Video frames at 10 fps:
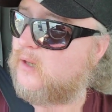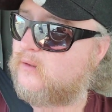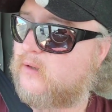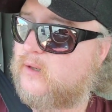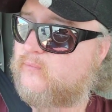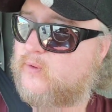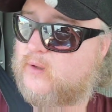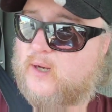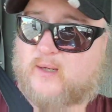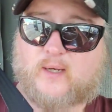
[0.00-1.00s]
Either if
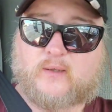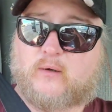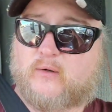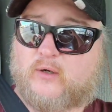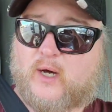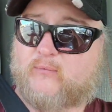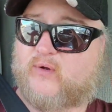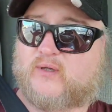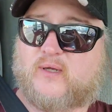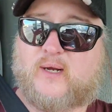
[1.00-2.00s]
you, I told
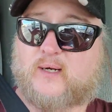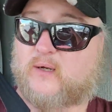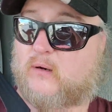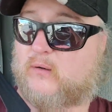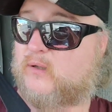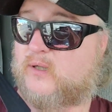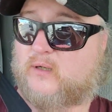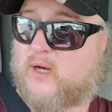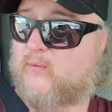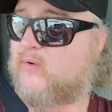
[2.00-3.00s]
her, I
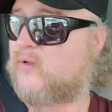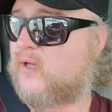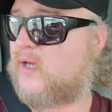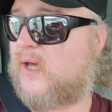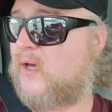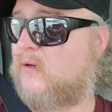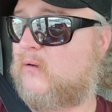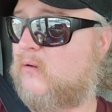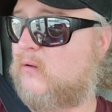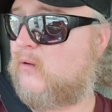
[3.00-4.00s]
said, you obviously can't
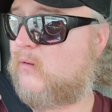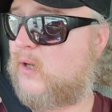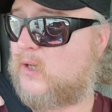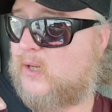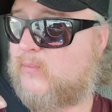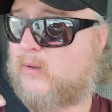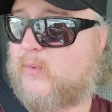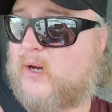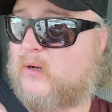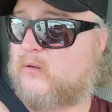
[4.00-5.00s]
get me
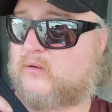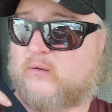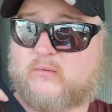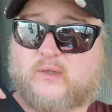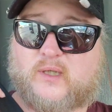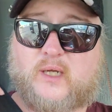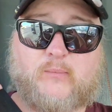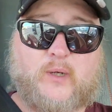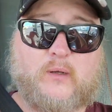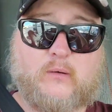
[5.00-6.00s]
miles, so just
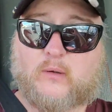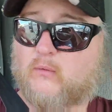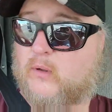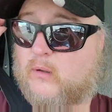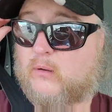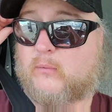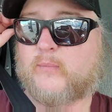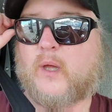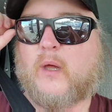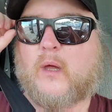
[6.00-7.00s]
get me a load going home.